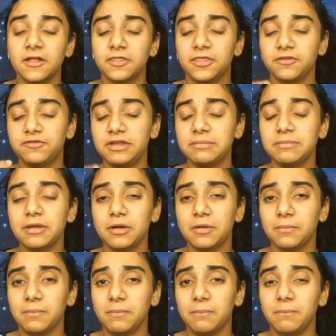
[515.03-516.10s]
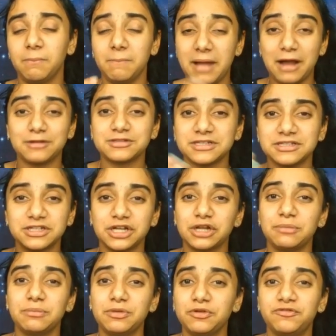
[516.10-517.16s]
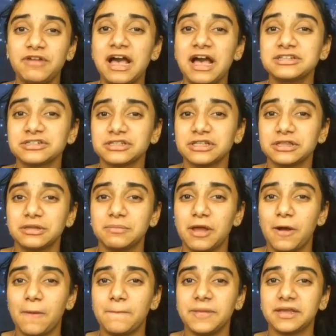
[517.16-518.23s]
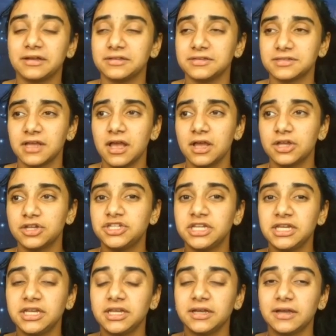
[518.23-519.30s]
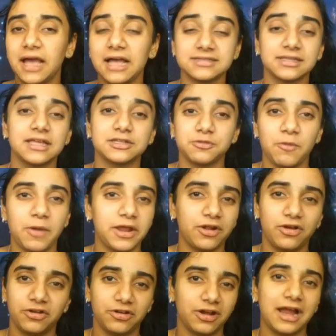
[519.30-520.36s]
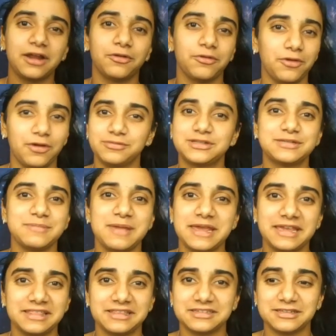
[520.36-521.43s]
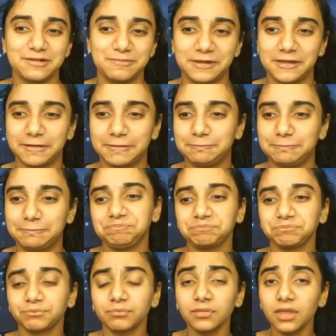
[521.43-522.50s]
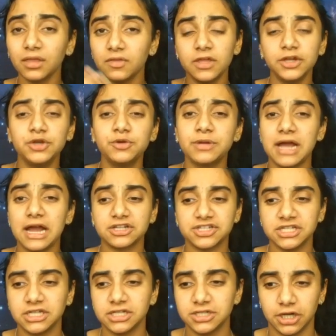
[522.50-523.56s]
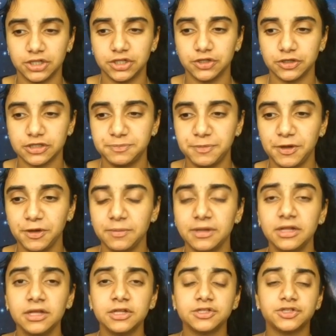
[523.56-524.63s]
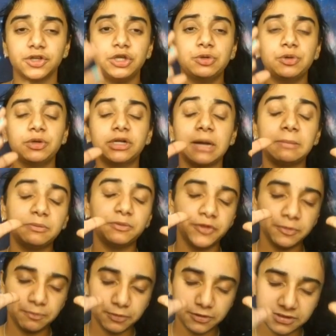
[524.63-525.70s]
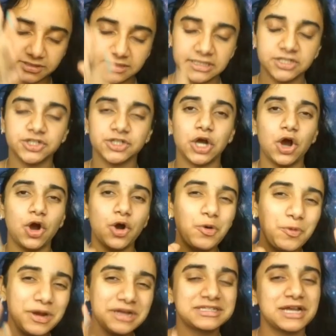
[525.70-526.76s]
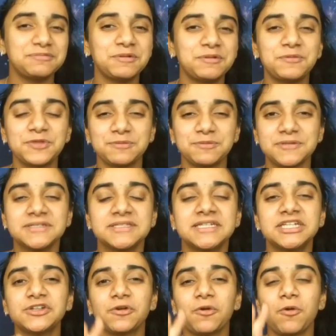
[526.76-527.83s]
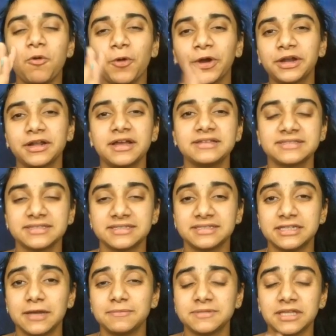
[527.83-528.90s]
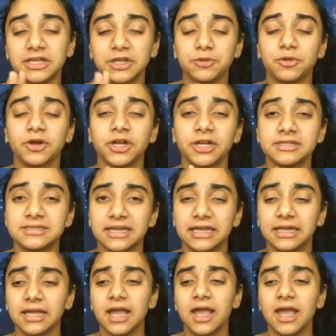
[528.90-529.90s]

the female mouse is going to move faster than the male because she has less weight on her. I don't know. I'm just making this up again. Then you would actually conduct your experiment. So you would come up with a procedure, always come up with a procedure, organize the steps that you are going to take,